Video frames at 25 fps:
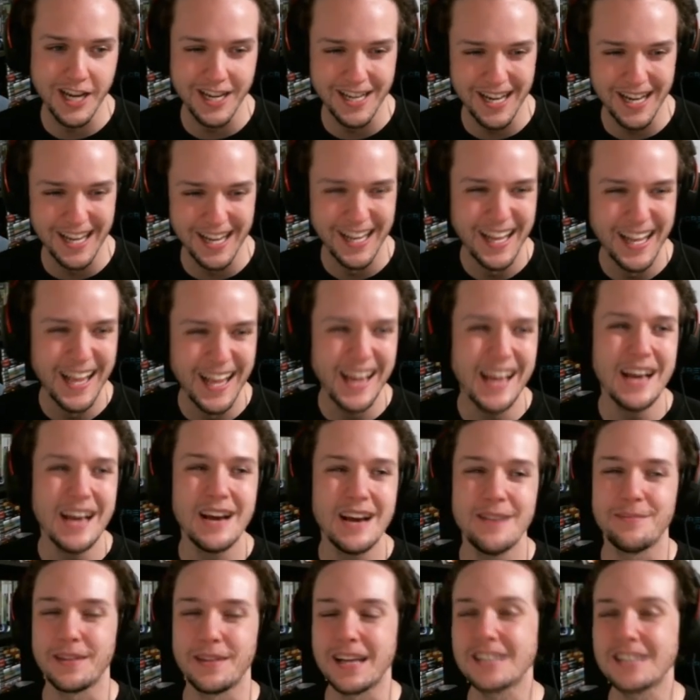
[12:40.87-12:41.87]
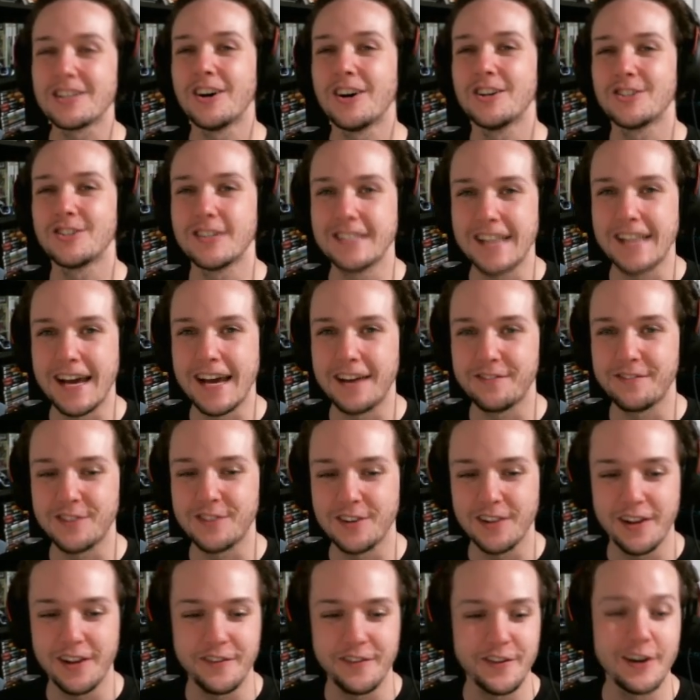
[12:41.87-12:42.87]
But that's Andre's
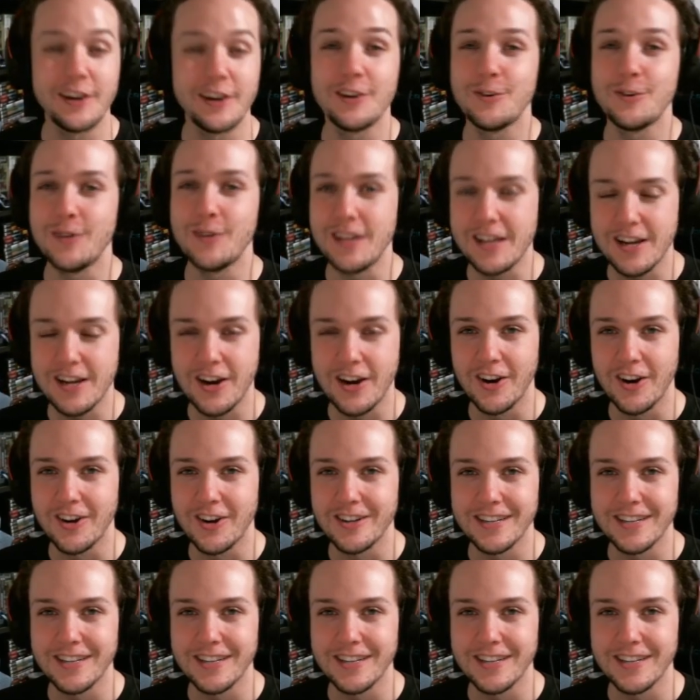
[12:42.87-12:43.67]
Anvil, a very unique card,